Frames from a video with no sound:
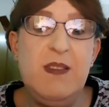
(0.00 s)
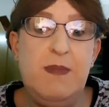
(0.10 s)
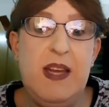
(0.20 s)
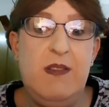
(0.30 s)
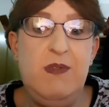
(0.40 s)

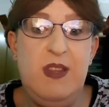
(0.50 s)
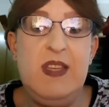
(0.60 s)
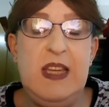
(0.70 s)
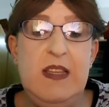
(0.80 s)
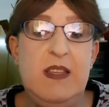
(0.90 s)
about the
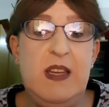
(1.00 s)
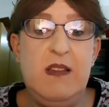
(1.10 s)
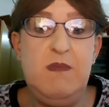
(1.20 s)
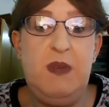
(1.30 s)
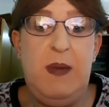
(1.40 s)
things
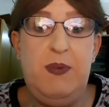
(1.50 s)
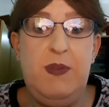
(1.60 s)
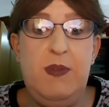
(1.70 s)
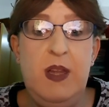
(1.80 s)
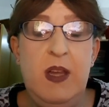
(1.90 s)
that
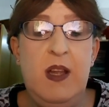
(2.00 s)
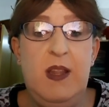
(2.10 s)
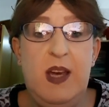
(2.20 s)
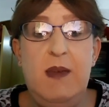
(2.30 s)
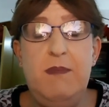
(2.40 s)
people
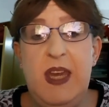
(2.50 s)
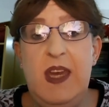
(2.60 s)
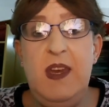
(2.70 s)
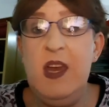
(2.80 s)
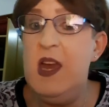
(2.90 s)
like
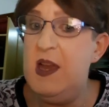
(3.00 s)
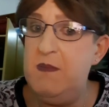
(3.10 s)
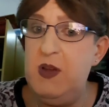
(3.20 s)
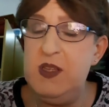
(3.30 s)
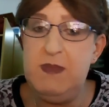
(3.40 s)
me and
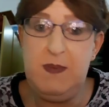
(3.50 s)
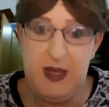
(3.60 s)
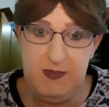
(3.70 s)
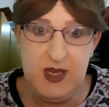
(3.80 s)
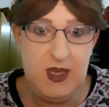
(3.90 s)
possibly
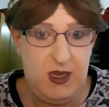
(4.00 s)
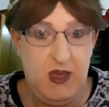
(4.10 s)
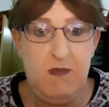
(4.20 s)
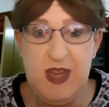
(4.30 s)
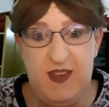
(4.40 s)
people like
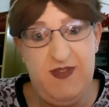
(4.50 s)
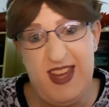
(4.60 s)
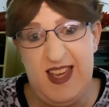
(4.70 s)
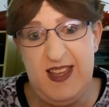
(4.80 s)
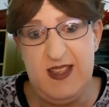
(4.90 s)
you may
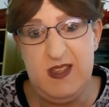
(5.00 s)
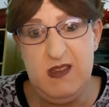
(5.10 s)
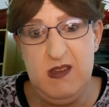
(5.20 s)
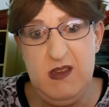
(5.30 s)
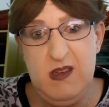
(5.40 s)
face
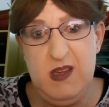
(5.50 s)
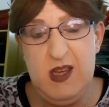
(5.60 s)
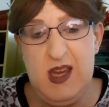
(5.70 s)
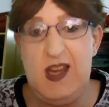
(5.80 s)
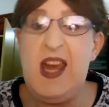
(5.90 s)

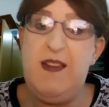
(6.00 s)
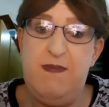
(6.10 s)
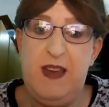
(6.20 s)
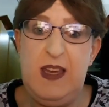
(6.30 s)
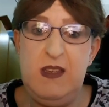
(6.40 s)
and have
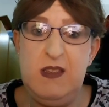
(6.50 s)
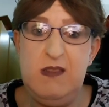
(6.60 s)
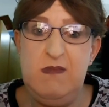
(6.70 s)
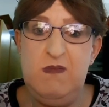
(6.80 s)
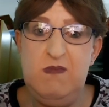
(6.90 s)

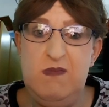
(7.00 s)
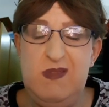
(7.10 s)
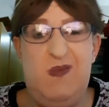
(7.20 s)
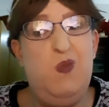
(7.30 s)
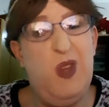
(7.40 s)
faced
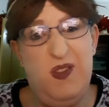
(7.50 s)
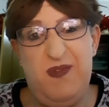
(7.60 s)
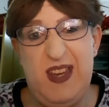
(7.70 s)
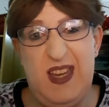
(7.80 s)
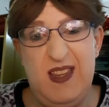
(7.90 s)
and will
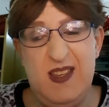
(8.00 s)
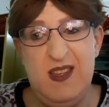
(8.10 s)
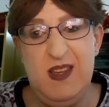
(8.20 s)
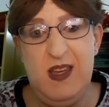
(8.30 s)
face.